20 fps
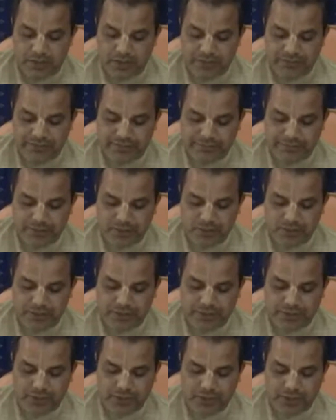of a
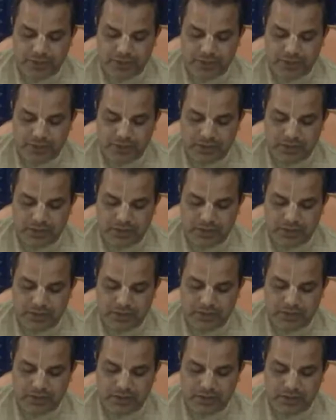pure devotee
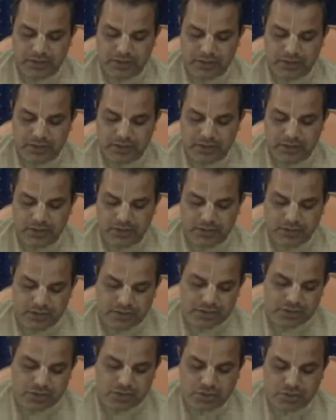in
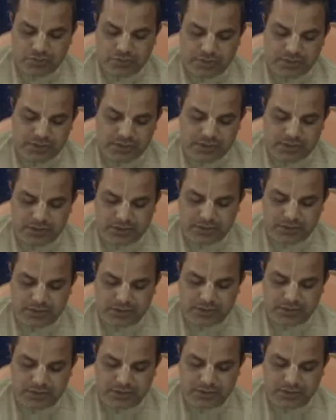these two verses.